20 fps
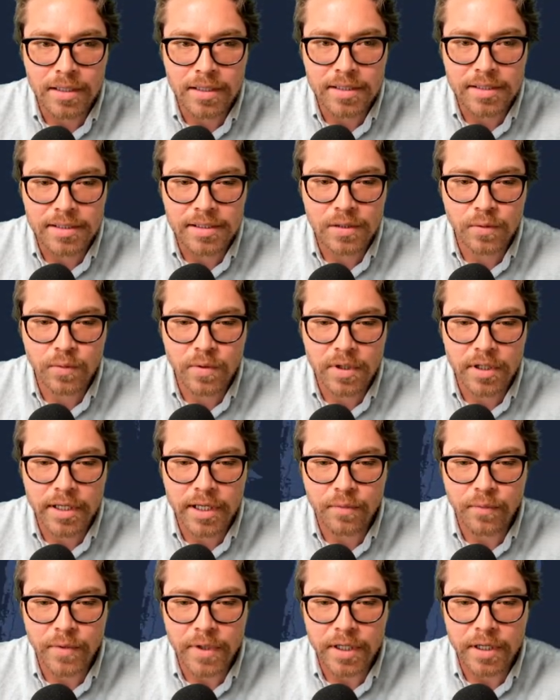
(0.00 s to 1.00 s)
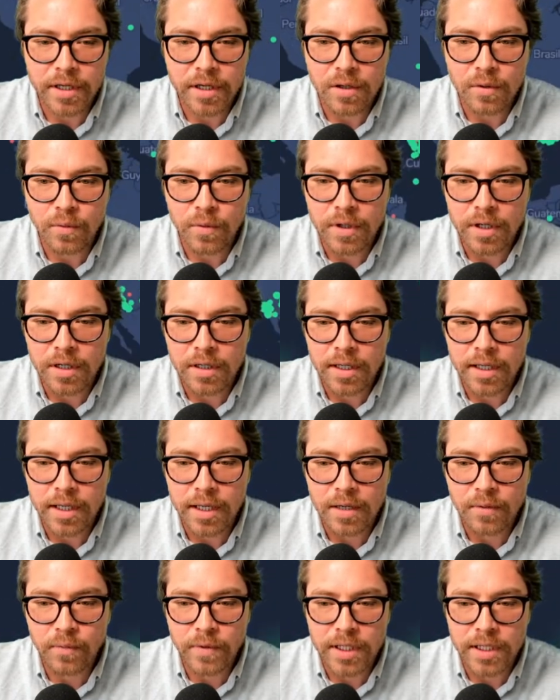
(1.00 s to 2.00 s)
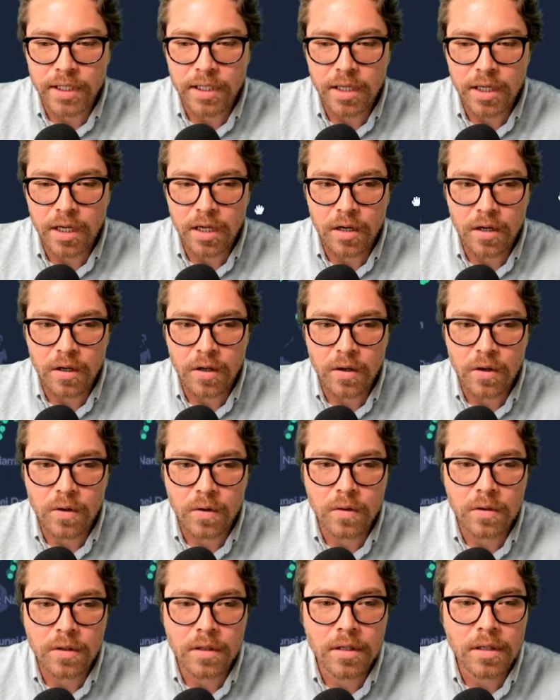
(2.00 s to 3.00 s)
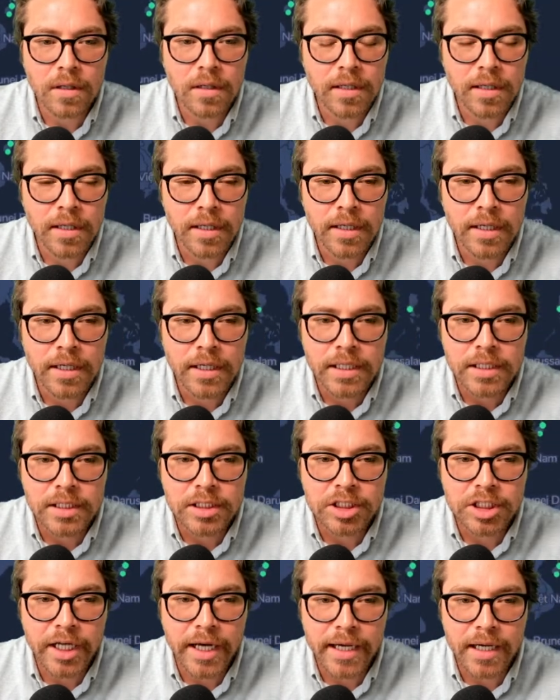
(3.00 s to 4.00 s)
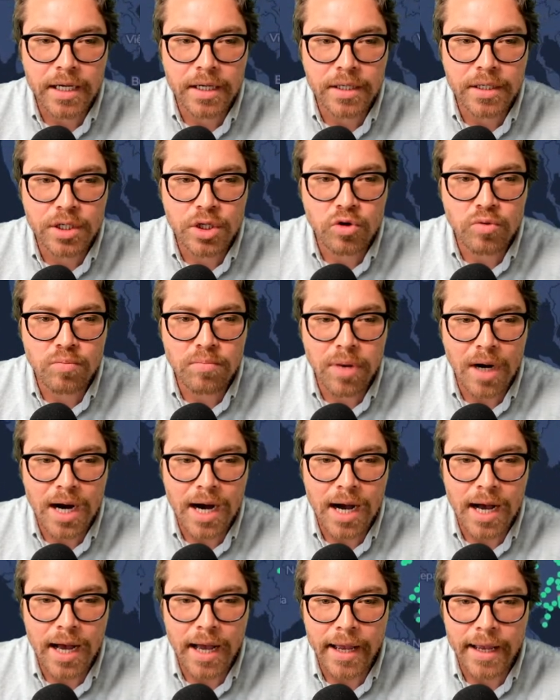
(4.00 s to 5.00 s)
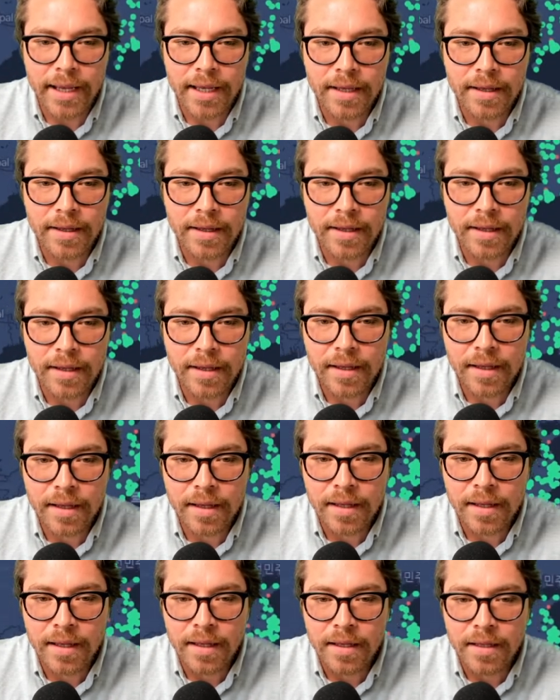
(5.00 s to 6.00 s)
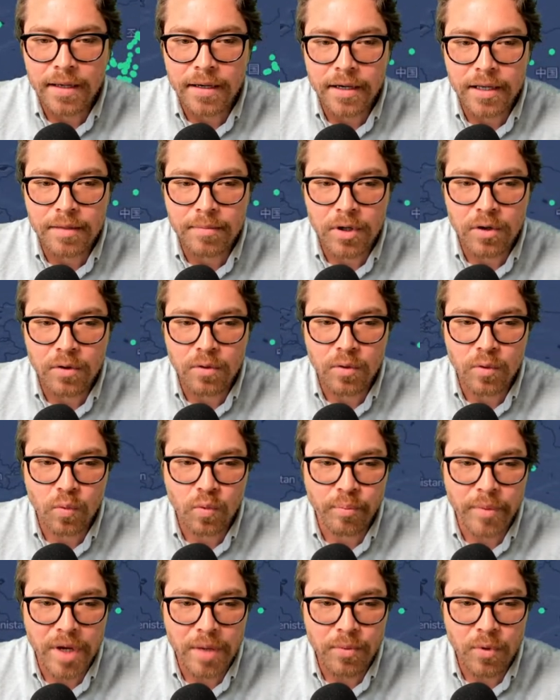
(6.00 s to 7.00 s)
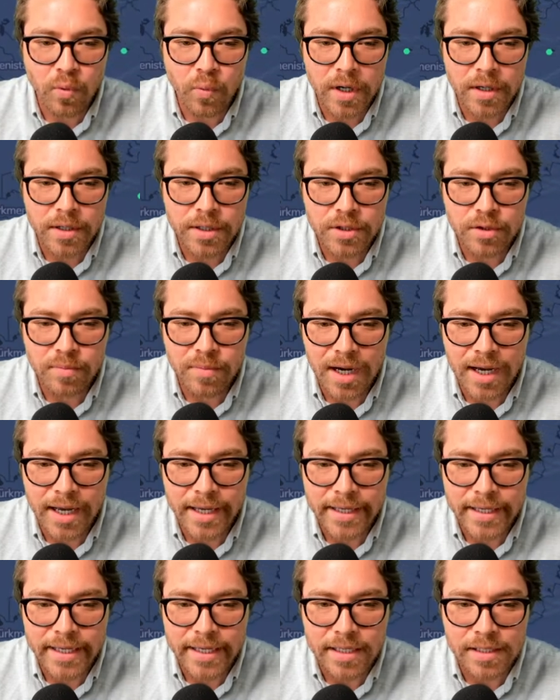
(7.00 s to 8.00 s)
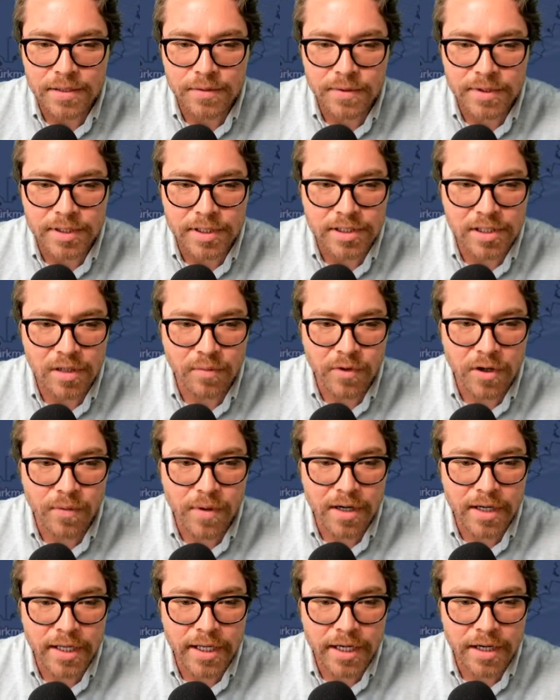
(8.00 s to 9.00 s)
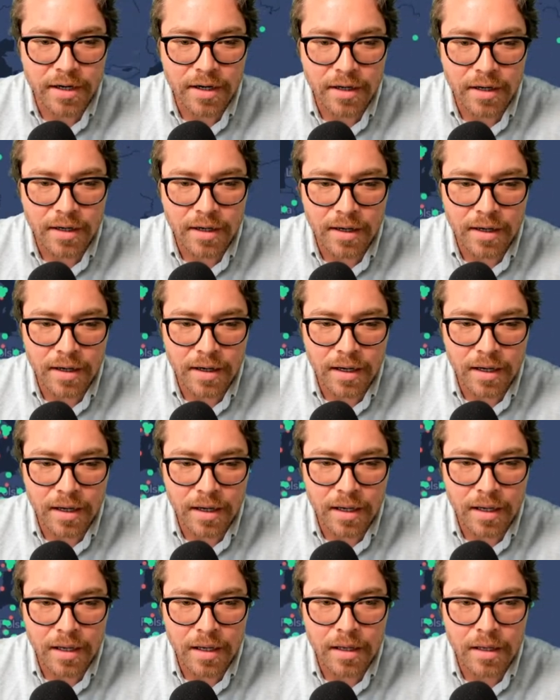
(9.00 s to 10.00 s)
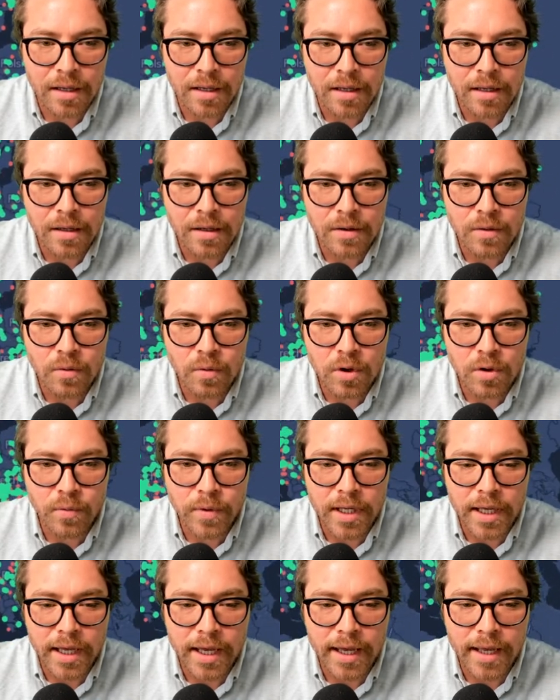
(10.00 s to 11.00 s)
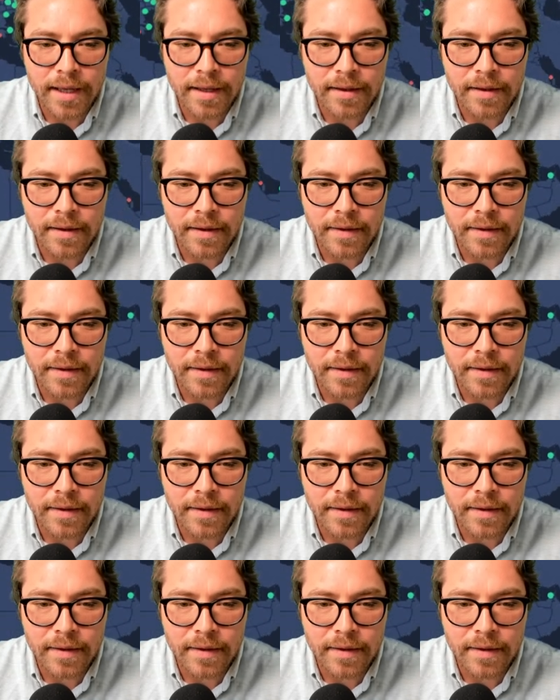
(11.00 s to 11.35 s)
Let's see, where can we go? Where can we go? Check Dubai. I don't even know, remember where Dubai is. Was it somewhere around here? Where are we at?